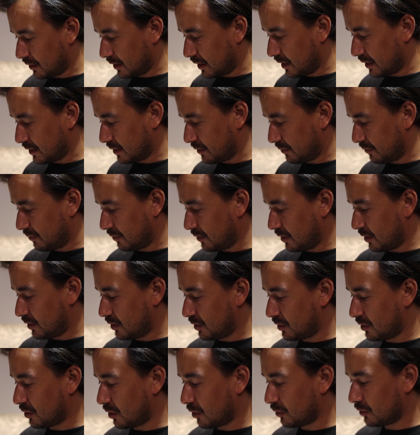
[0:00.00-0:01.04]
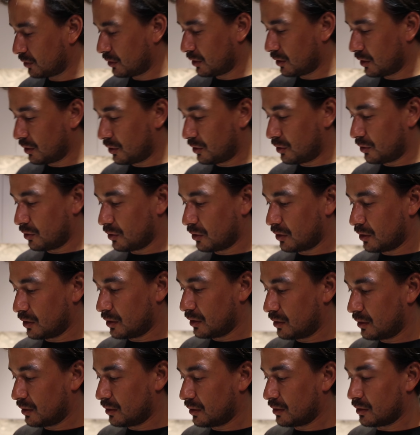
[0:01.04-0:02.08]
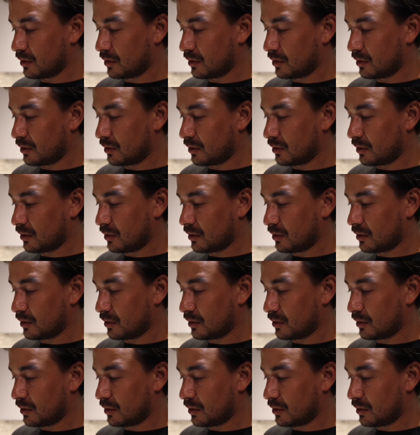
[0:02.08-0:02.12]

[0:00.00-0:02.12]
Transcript: there's the fish salted and sugared.